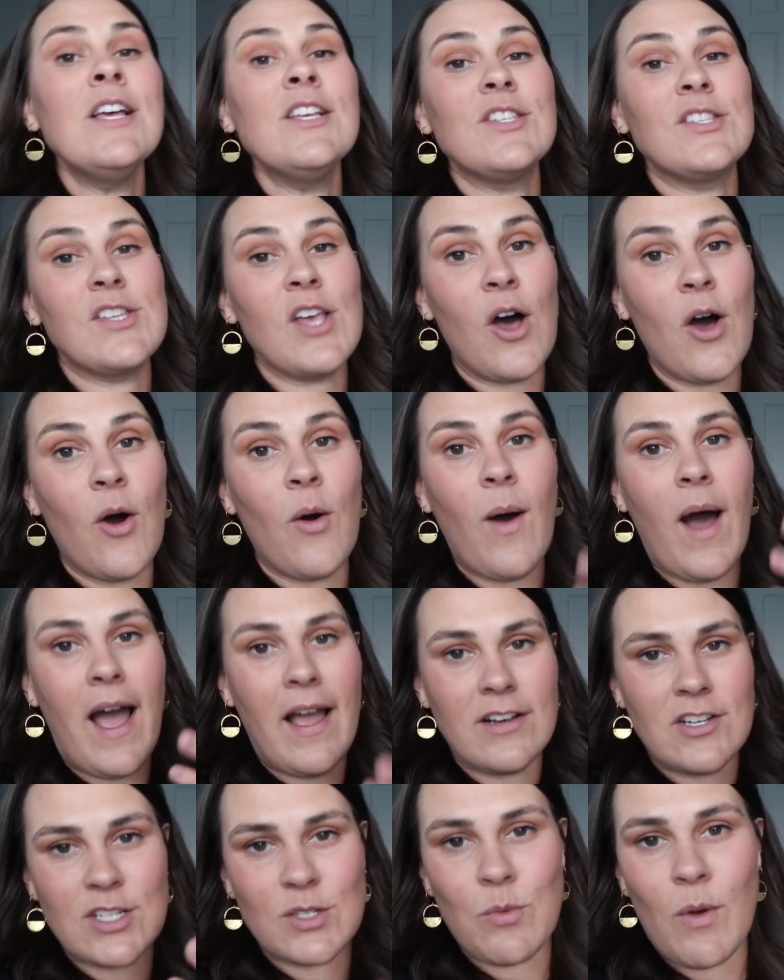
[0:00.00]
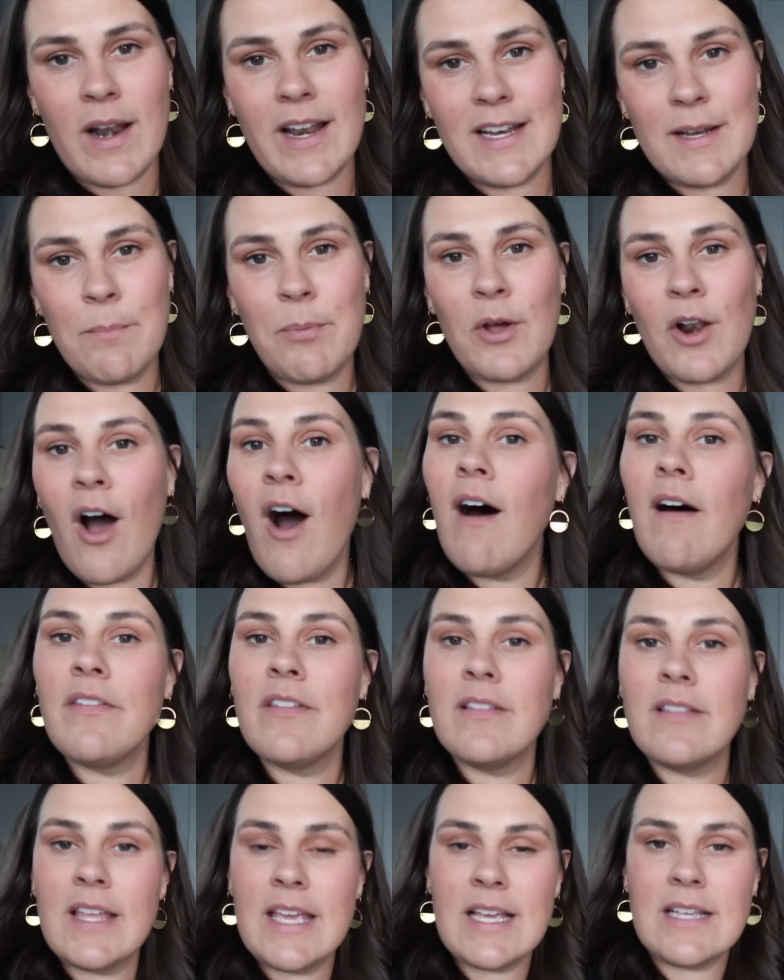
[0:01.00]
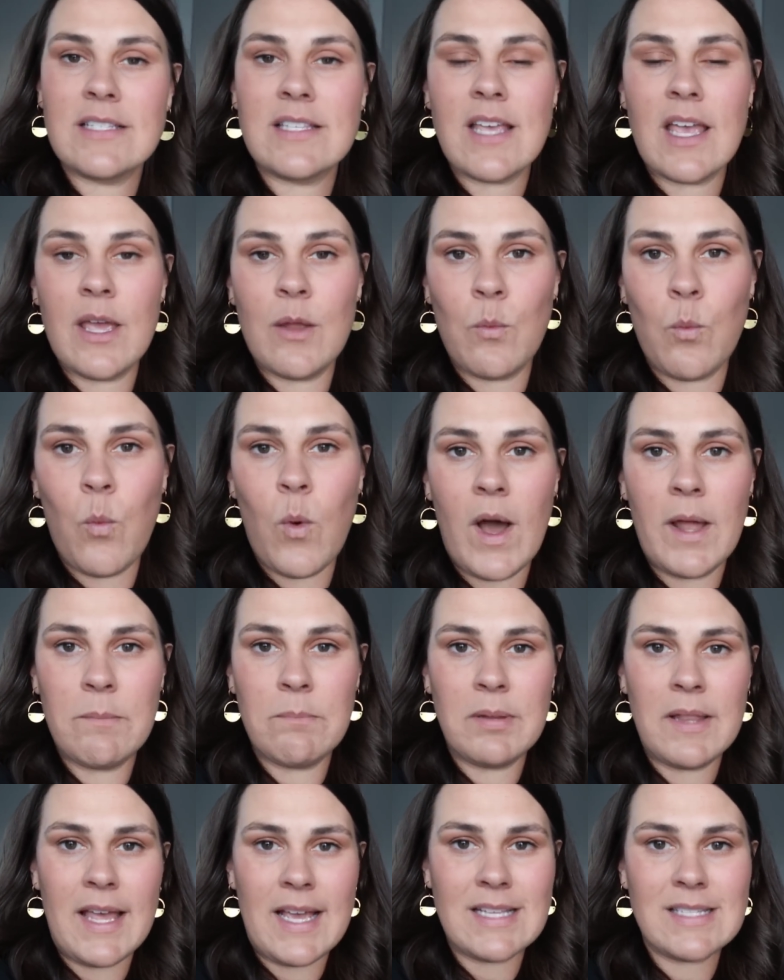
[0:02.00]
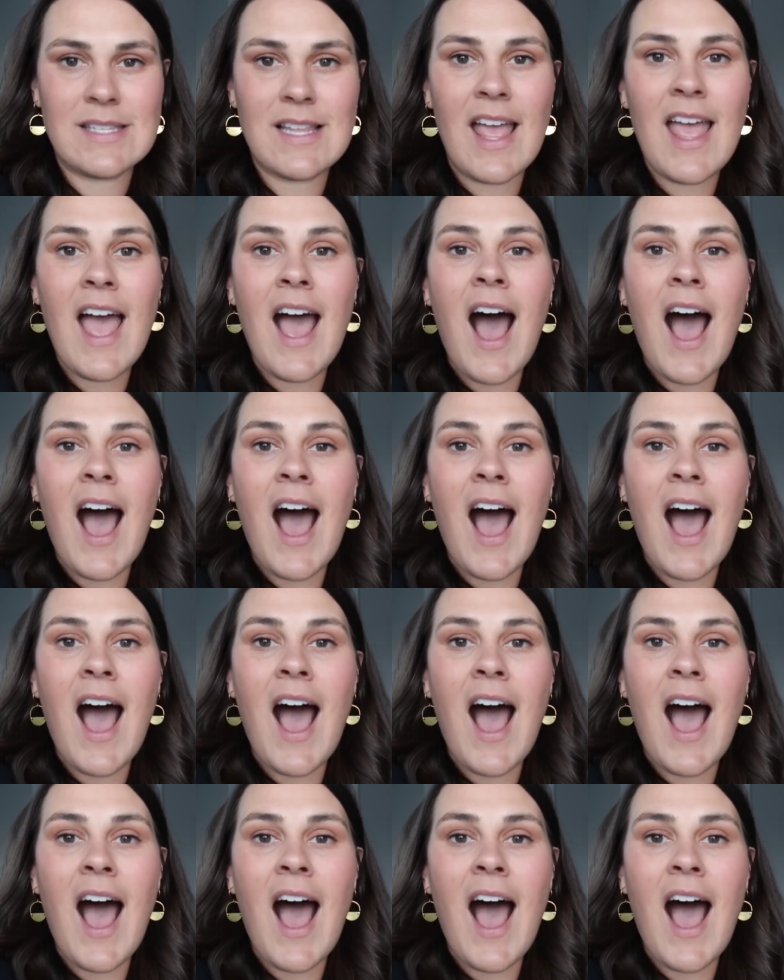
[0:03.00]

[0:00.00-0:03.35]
so I just wanted to put all the links in one place.